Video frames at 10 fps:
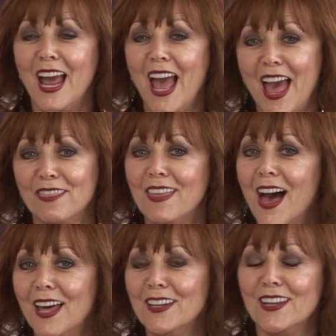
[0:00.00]
And
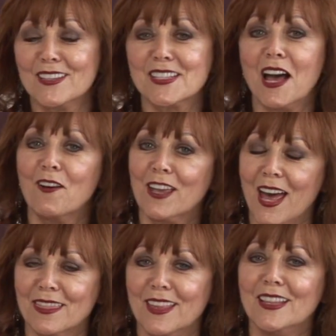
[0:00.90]
that is how
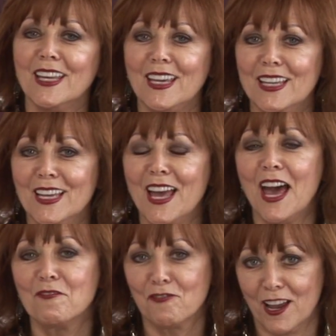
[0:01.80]
Kathy Lee
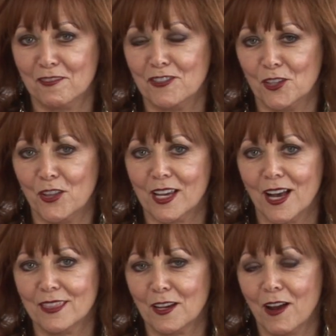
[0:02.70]
and Frank feel. They
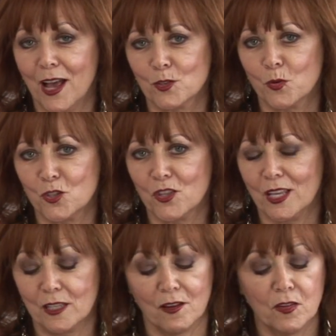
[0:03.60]
got their house, which they
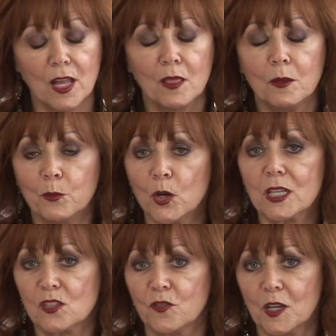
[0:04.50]
love. The book
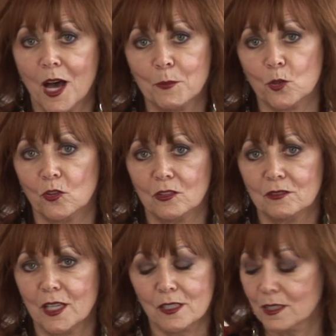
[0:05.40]
is phenomenal.
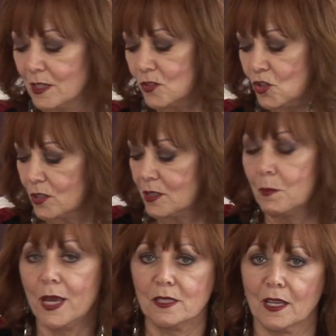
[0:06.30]
It's just
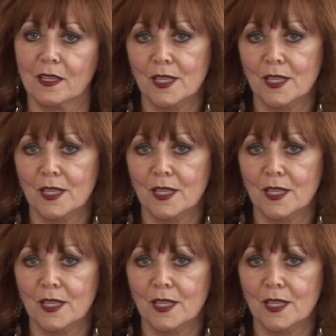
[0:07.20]
amazing.